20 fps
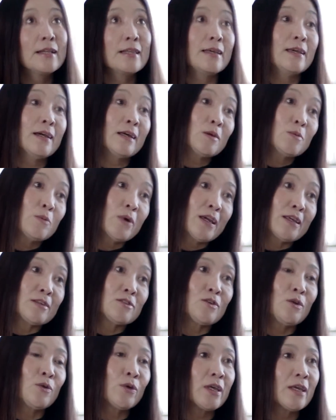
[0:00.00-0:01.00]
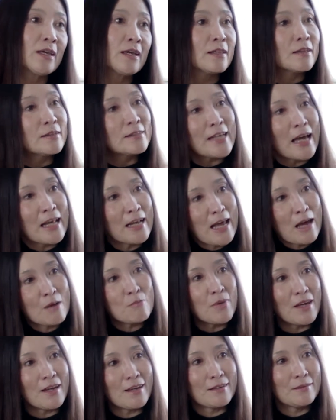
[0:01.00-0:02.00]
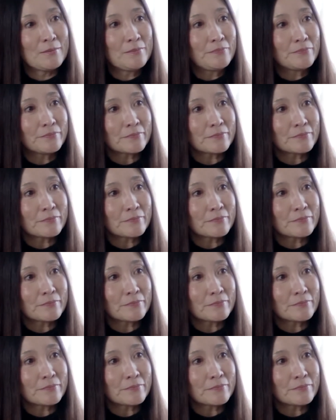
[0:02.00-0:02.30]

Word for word: The other way is looking at the dynamic.